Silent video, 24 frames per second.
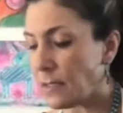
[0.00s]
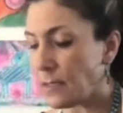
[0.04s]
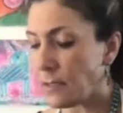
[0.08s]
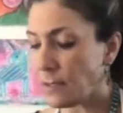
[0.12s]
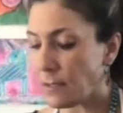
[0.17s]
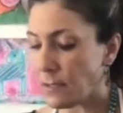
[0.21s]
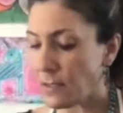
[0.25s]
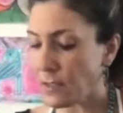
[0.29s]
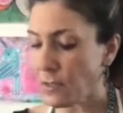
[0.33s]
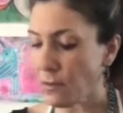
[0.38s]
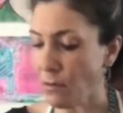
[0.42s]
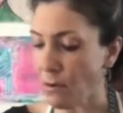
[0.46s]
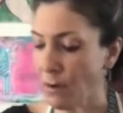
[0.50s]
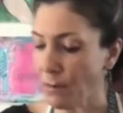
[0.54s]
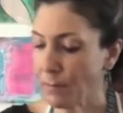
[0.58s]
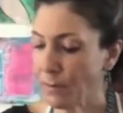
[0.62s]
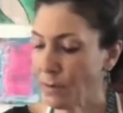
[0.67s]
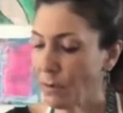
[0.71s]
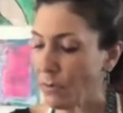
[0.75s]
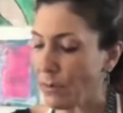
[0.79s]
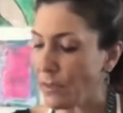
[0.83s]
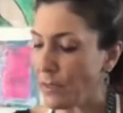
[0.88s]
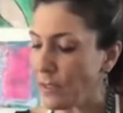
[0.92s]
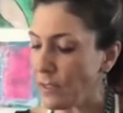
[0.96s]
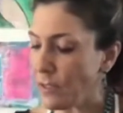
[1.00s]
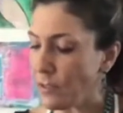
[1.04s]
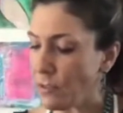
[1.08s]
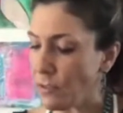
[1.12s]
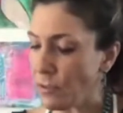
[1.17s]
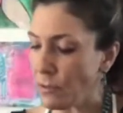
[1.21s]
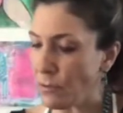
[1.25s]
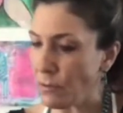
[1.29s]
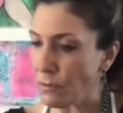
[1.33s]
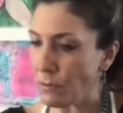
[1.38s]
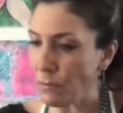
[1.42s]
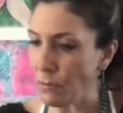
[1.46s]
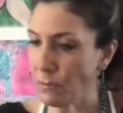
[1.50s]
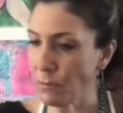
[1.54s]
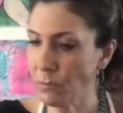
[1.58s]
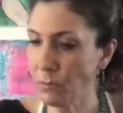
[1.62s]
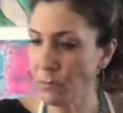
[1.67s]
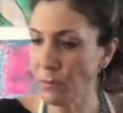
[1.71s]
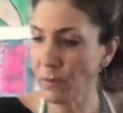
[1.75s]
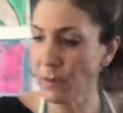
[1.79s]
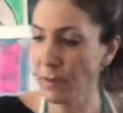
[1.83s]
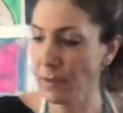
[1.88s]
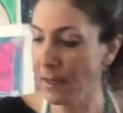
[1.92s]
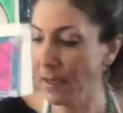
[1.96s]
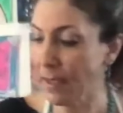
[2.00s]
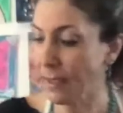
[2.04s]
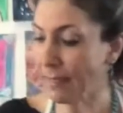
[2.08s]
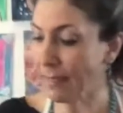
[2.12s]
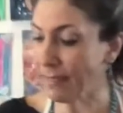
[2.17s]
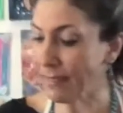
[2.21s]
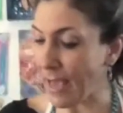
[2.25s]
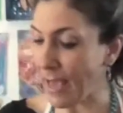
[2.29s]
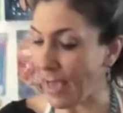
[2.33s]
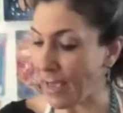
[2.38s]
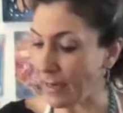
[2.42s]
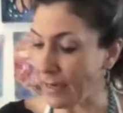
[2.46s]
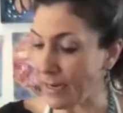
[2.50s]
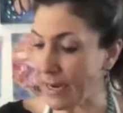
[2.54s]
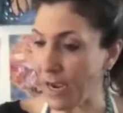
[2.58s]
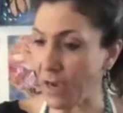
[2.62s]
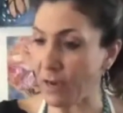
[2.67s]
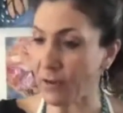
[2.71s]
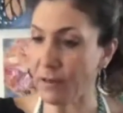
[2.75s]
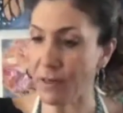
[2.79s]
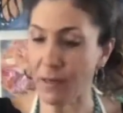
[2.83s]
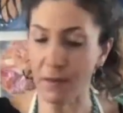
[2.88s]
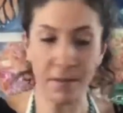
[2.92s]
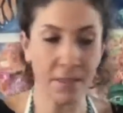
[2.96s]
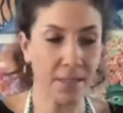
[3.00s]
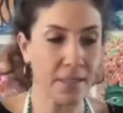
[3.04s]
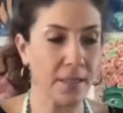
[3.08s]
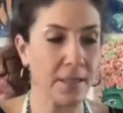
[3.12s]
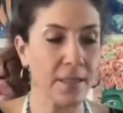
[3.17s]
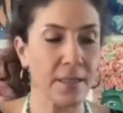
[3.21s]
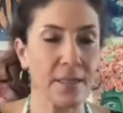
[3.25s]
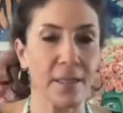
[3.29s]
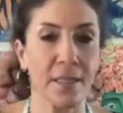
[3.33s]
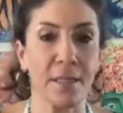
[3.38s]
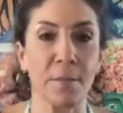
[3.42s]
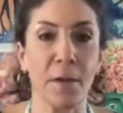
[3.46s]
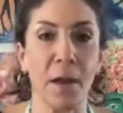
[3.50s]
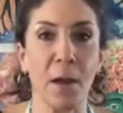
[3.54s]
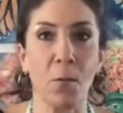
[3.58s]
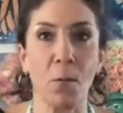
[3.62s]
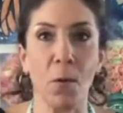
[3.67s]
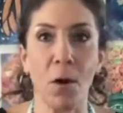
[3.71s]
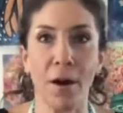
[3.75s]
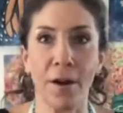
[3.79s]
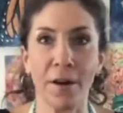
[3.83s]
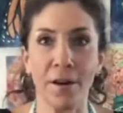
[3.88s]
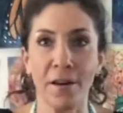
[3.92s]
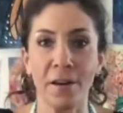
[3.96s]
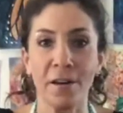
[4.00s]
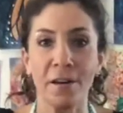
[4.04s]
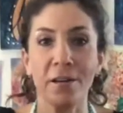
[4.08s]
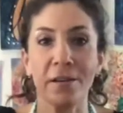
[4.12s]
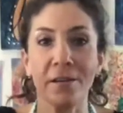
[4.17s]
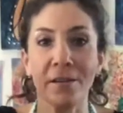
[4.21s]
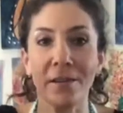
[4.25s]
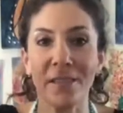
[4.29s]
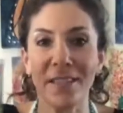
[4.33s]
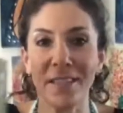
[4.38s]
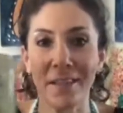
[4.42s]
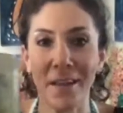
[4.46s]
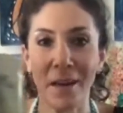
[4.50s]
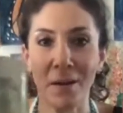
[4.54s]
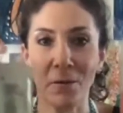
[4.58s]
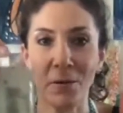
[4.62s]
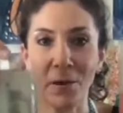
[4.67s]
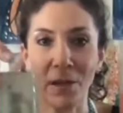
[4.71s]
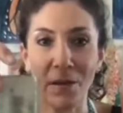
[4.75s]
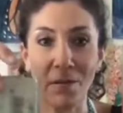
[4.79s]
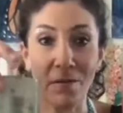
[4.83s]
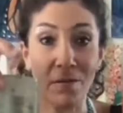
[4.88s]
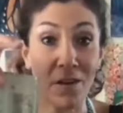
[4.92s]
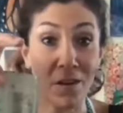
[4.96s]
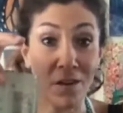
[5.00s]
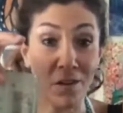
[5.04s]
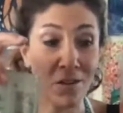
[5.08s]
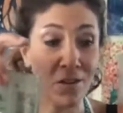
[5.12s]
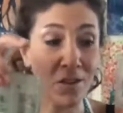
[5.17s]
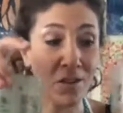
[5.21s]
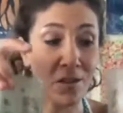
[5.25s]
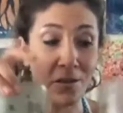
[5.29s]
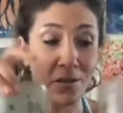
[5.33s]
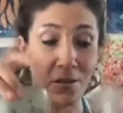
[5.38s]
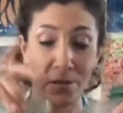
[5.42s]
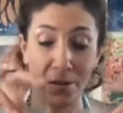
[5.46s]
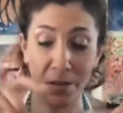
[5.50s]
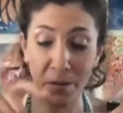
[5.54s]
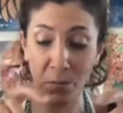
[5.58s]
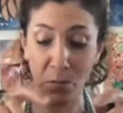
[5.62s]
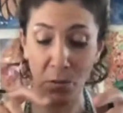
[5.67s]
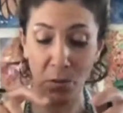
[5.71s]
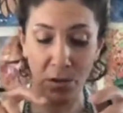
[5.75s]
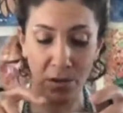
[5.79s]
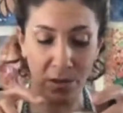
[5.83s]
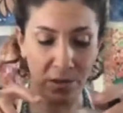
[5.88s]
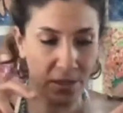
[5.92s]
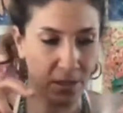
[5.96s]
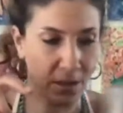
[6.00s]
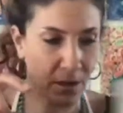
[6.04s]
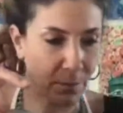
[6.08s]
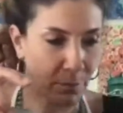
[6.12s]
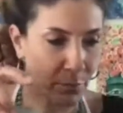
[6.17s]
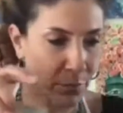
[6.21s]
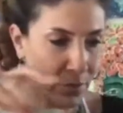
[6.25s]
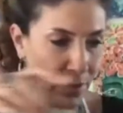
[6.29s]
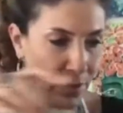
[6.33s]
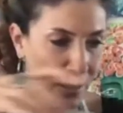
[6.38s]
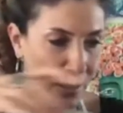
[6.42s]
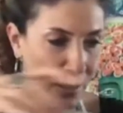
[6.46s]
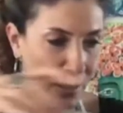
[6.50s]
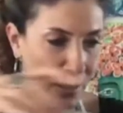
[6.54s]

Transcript: so I'm going to get that now. And I'll see, this is my water. It's not really functional anymore. It's all pretty